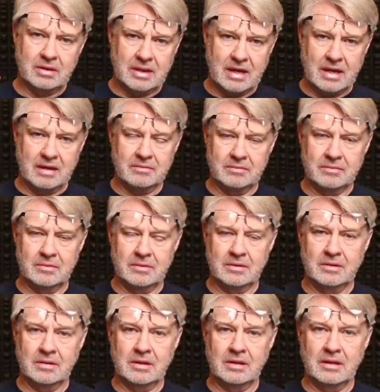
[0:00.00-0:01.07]
at
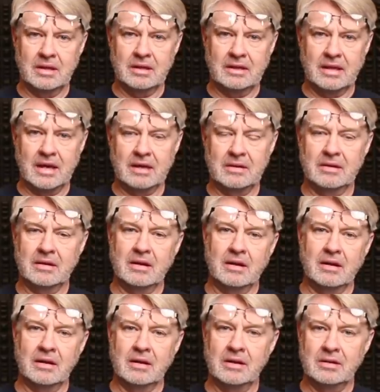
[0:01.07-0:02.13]
that
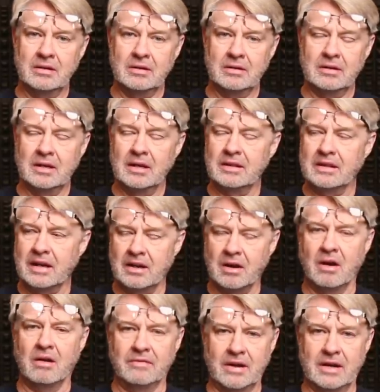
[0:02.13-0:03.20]

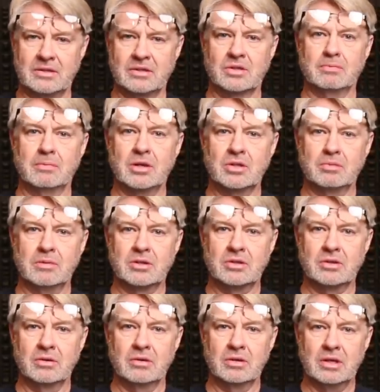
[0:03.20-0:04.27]
off axis measurement.
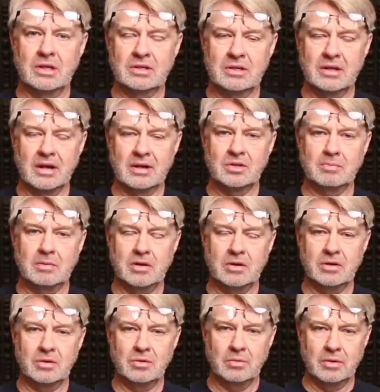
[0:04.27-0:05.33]
So it's not a speaker
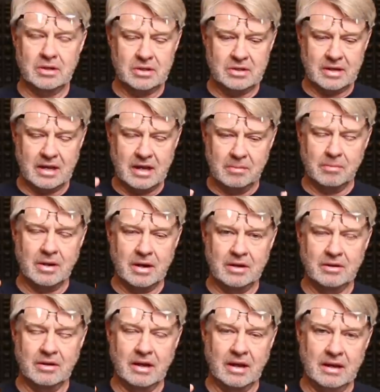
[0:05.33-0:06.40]
you'd want to just aim right
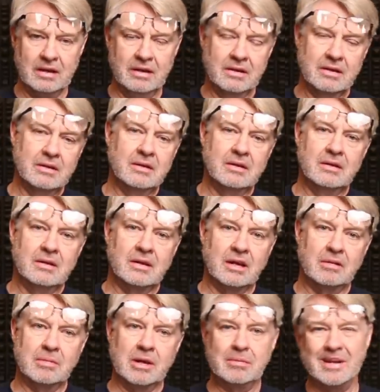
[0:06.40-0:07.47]
at your head.
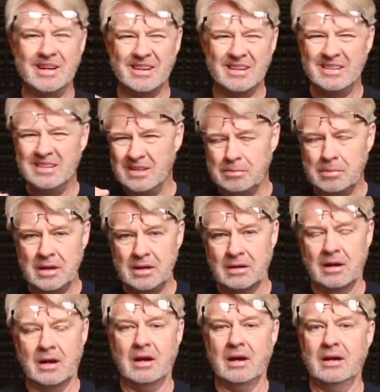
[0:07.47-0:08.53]
It may be a little bit
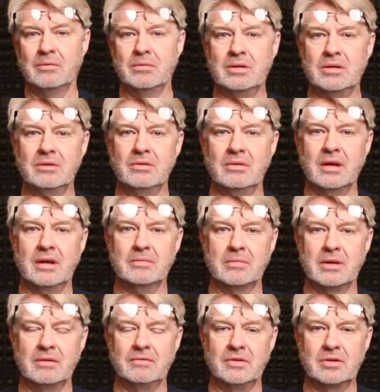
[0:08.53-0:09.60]
hot when you do that,
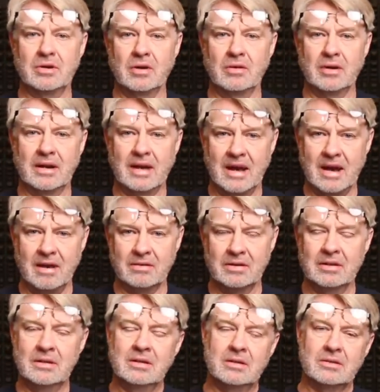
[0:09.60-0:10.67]
but if you turn it out
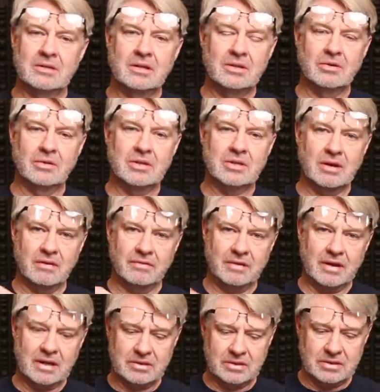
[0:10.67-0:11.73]
10 degrees off
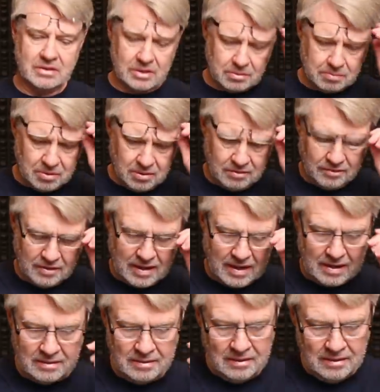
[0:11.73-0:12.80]
axis, it's pretty
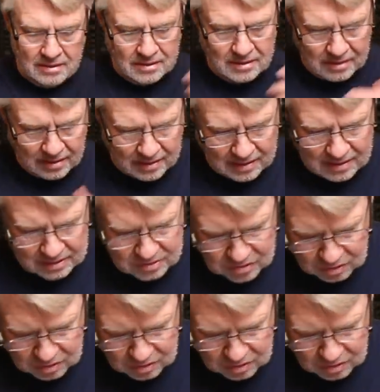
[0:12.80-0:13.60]
flat and